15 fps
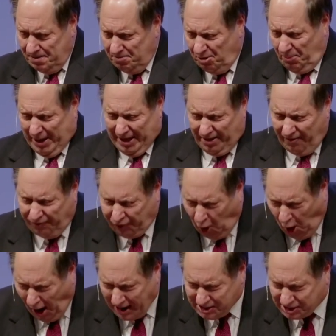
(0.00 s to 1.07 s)
will be the
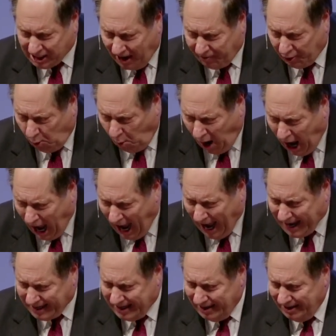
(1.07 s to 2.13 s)
voice of the
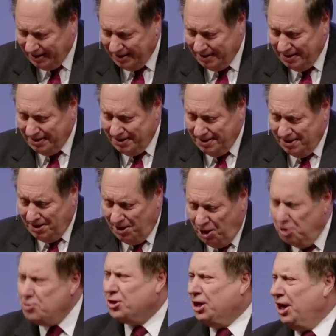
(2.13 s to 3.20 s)
one
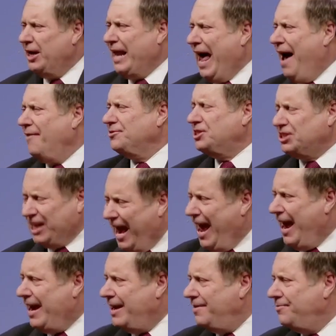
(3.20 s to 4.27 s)
who could have
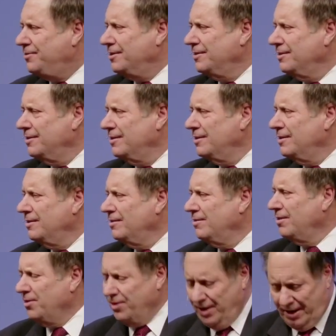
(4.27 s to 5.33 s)
saved
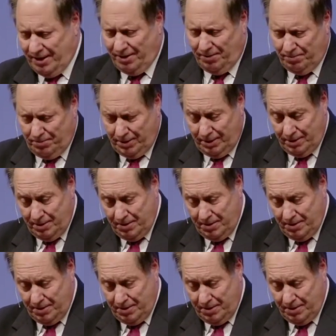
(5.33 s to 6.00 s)
them.